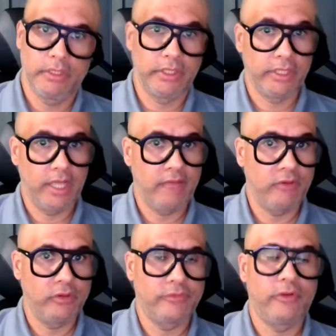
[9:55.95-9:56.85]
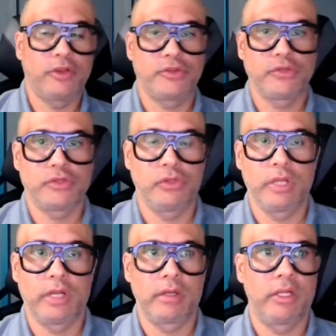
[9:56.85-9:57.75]
And they have other functions
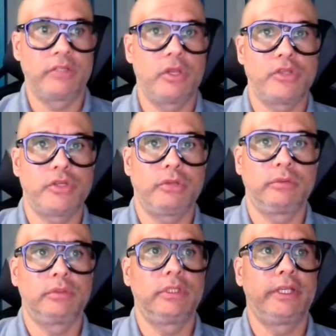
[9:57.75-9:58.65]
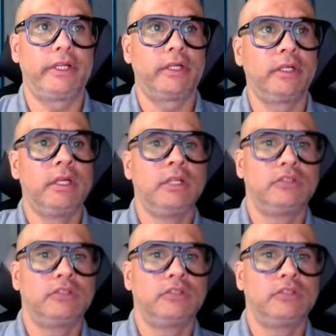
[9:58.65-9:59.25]
too that I'm going to touch on later.